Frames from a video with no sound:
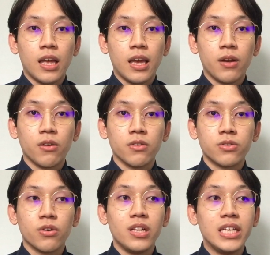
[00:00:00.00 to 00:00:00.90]
and
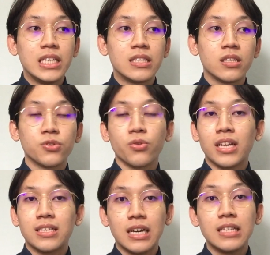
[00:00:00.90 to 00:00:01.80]
also leads to
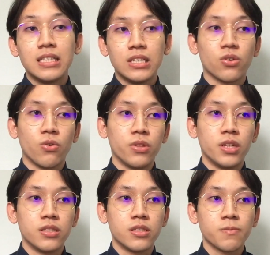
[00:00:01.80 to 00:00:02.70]
anxiety
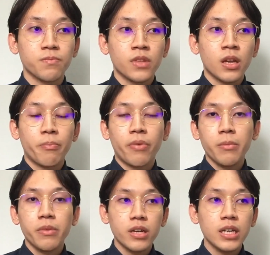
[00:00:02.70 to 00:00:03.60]
disorders.
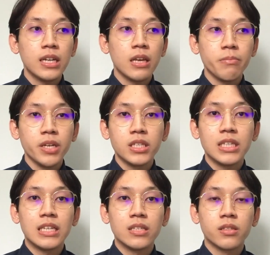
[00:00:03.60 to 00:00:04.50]
Primary
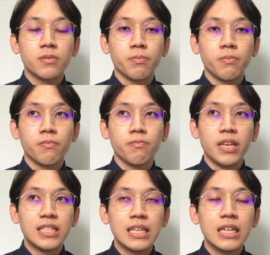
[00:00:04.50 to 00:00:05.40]
damage is
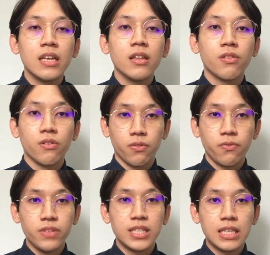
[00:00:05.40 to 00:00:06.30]
basically to your
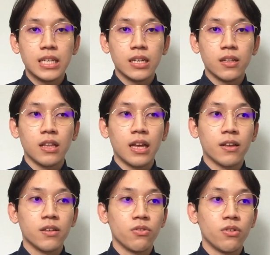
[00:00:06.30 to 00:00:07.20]
physical,
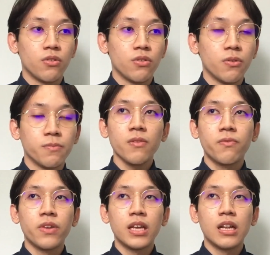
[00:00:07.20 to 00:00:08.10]
like you
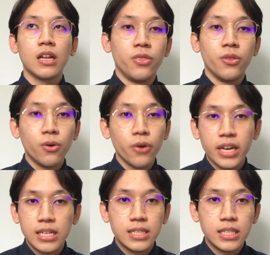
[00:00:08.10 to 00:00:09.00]
feel no
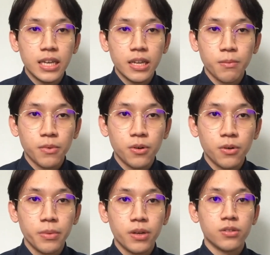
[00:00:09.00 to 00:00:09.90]
energy
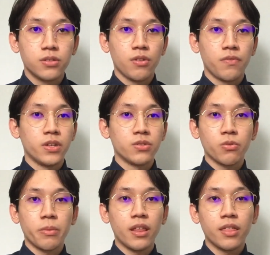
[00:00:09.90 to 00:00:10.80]
anymore because you have done
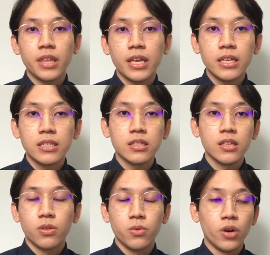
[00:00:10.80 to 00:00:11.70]
so many
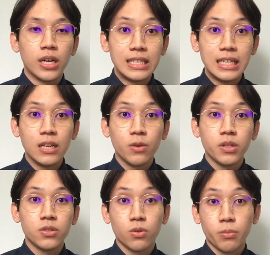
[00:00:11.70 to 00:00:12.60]
things, you are dealing
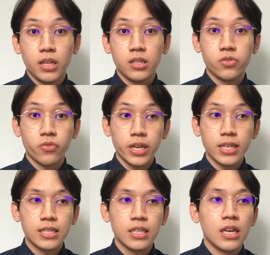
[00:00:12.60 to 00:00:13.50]
with so many
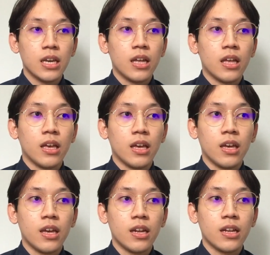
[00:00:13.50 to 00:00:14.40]
stress,
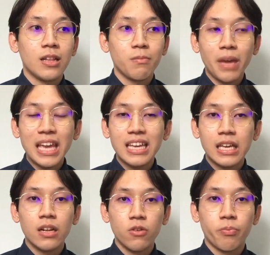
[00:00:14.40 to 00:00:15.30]
and it may
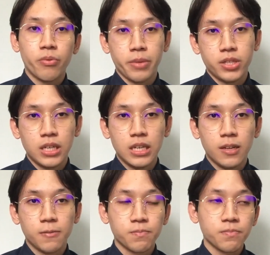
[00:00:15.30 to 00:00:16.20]
kill you
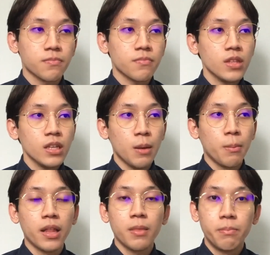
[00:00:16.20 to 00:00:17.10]
prematurely.
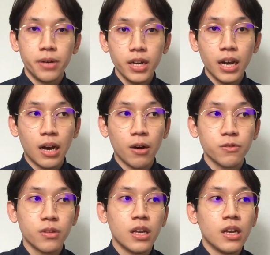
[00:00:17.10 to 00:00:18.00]
But
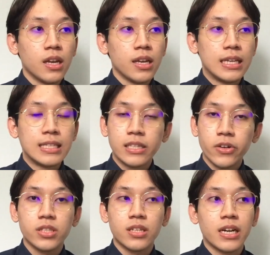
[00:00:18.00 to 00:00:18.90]
burnout is
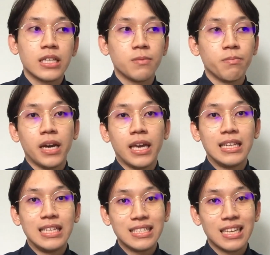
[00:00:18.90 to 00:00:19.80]
characterized by
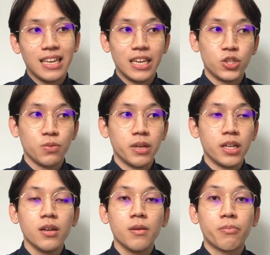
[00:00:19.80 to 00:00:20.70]

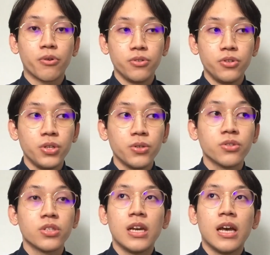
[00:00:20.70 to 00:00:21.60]
disengagement,
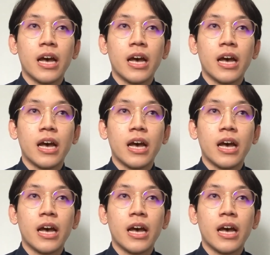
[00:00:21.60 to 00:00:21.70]
produce